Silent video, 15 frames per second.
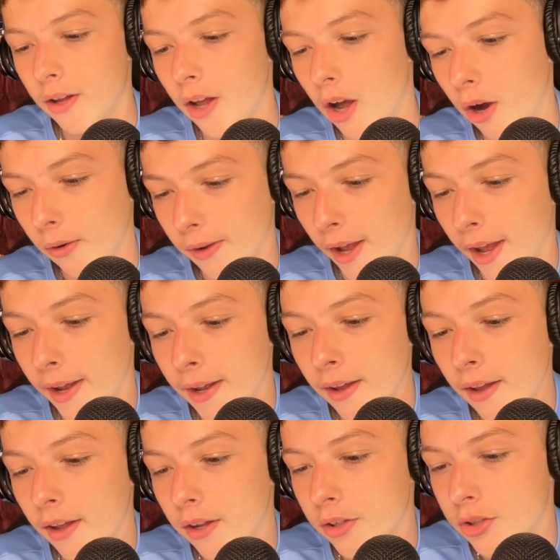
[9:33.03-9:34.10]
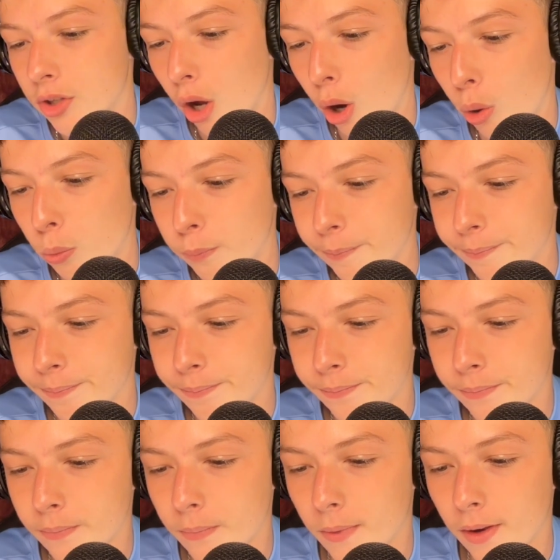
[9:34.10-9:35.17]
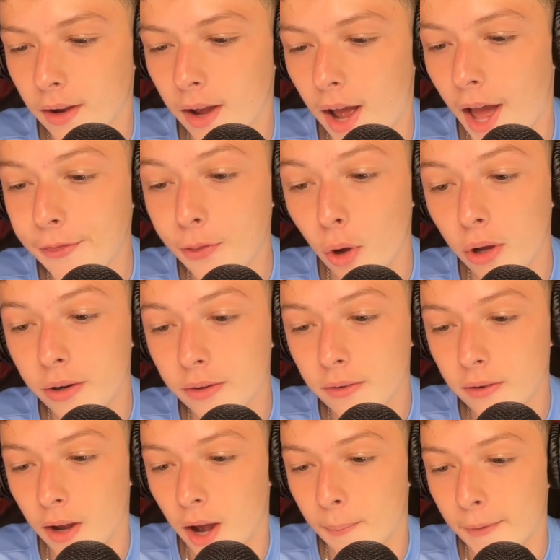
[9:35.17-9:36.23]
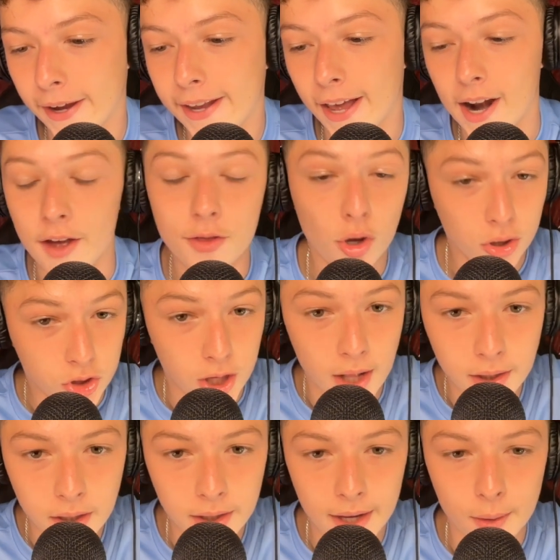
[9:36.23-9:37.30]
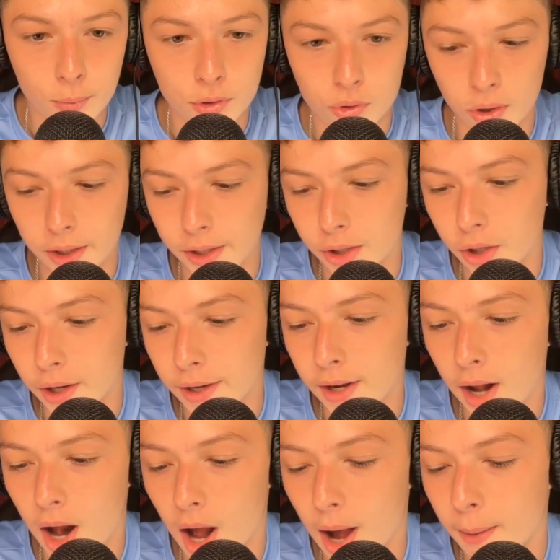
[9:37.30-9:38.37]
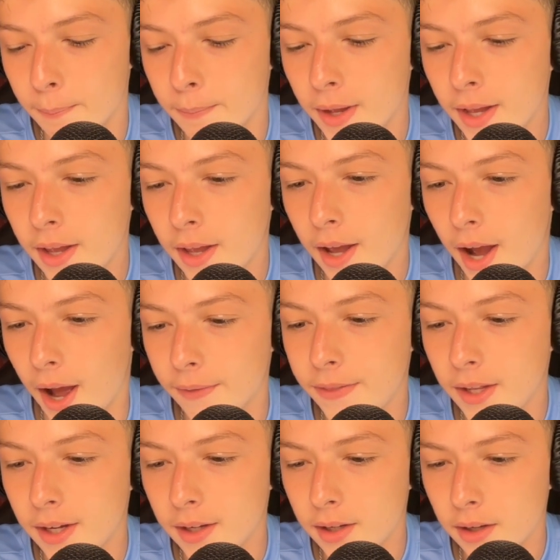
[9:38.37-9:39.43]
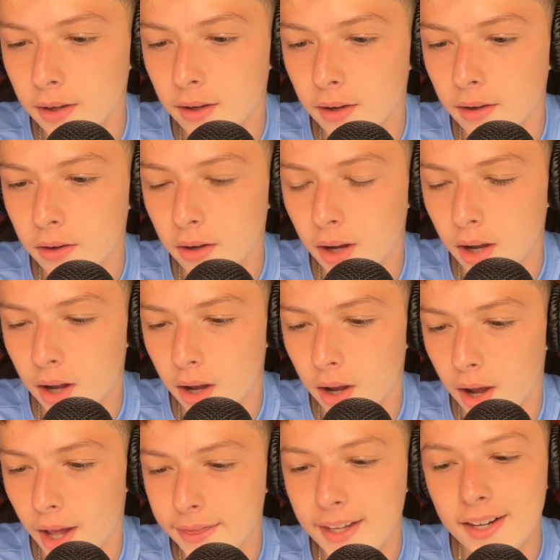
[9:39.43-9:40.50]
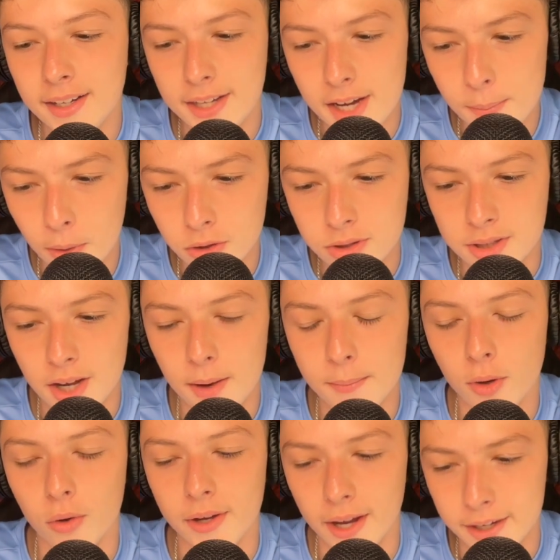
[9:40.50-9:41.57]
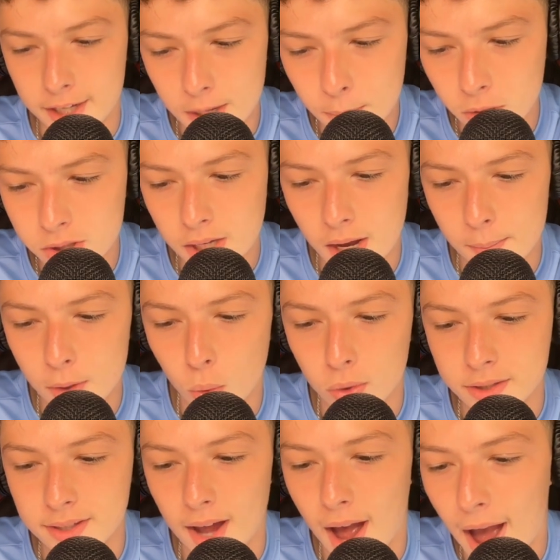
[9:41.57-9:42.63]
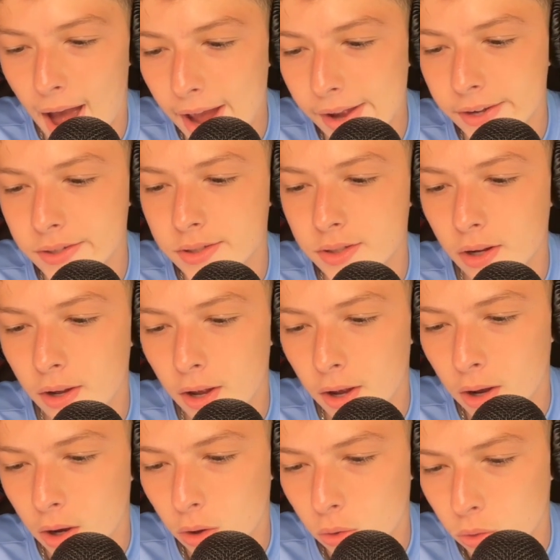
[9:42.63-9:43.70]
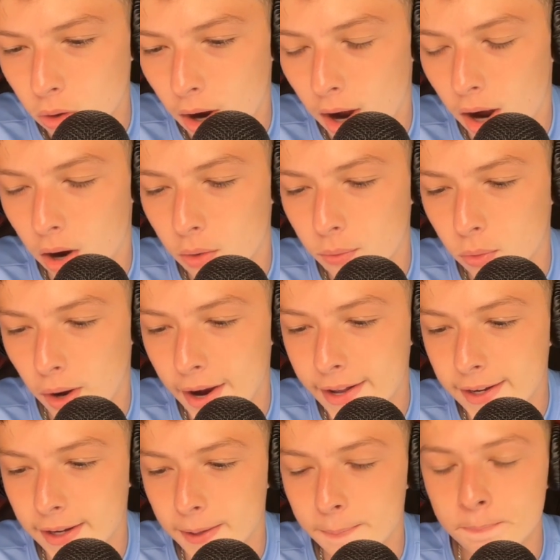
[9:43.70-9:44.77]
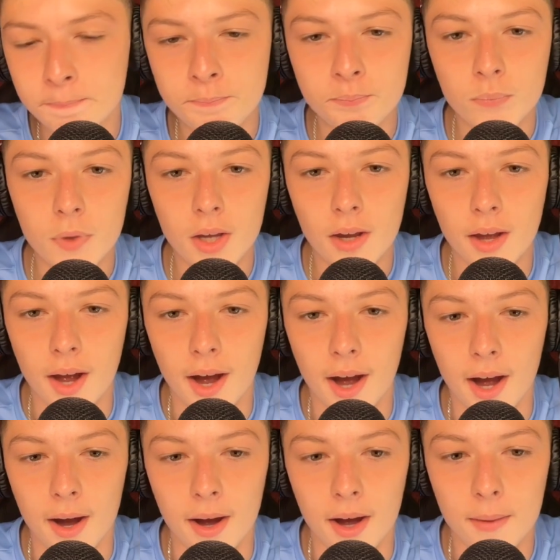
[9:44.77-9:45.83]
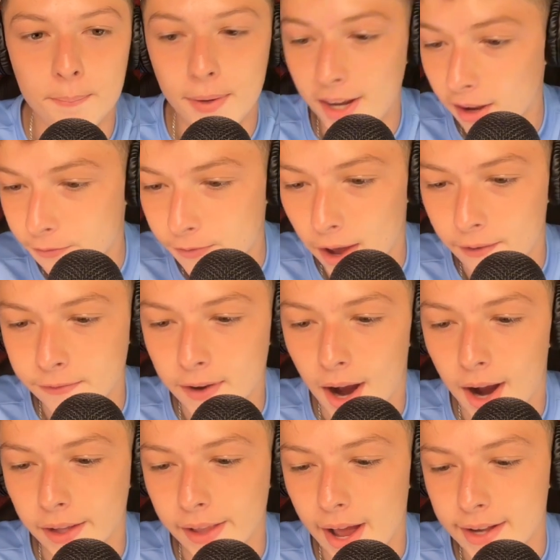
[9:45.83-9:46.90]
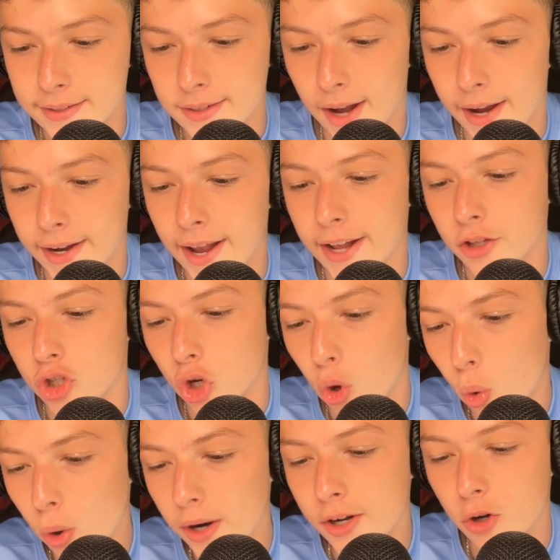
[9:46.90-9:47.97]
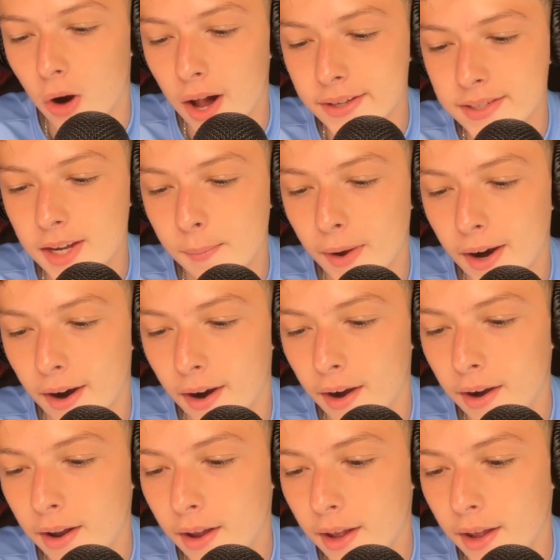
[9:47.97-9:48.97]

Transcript: Okay? So, I thought Jalen Lane was really good. I think Deebo Samuel was the highest rated PFF guy last night, and Ja'Cory Krosky-Merritt